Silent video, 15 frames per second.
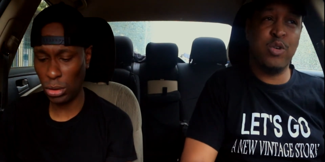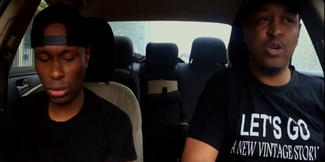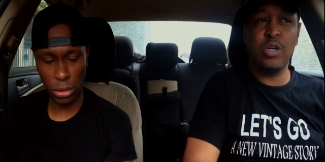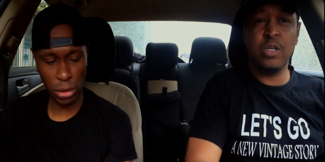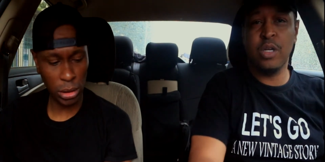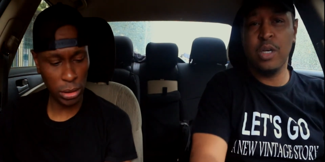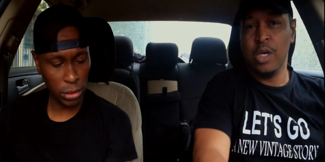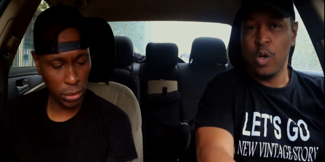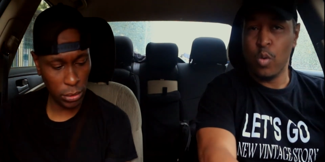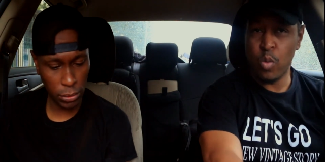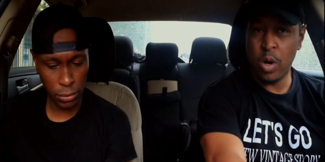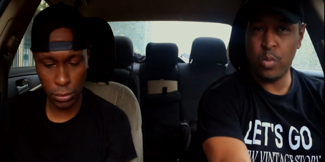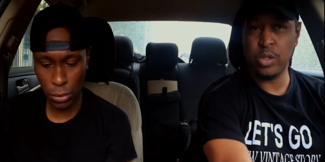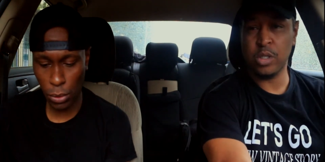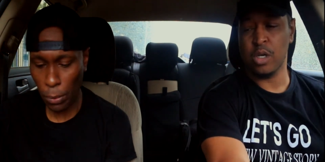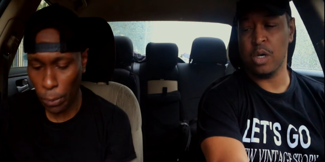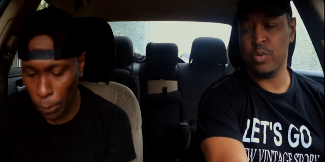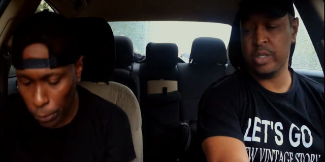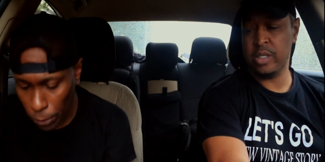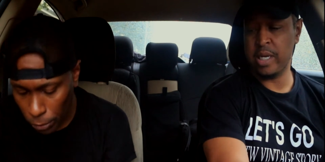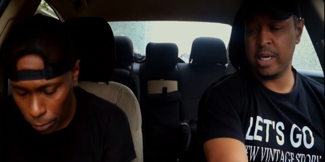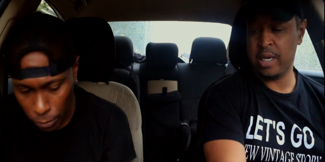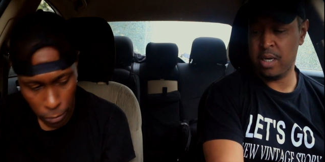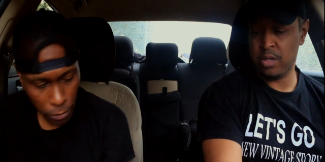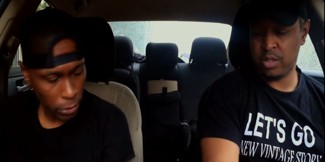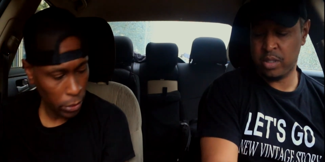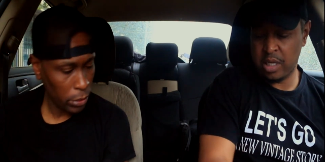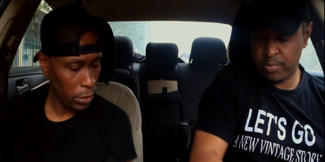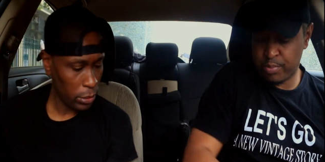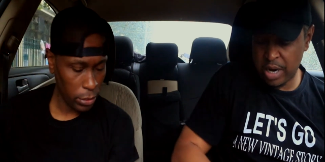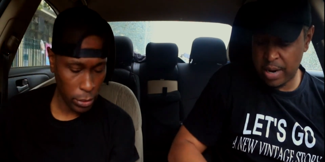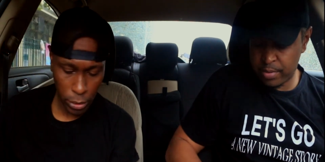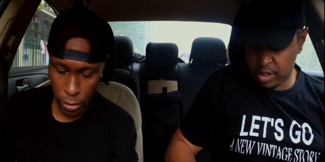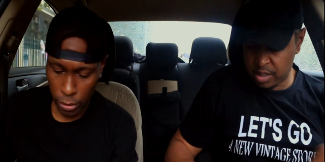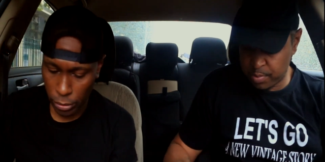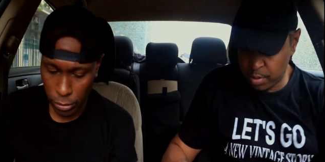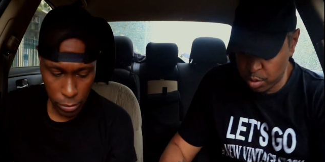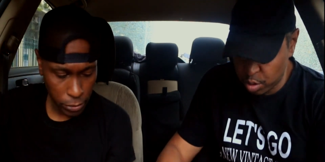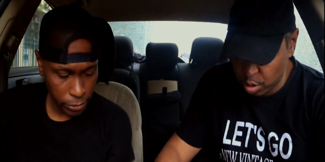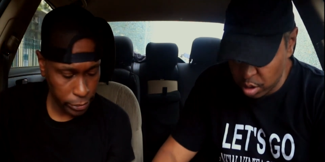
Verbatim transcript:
Speaker 1: on what was going down. So they probably spoke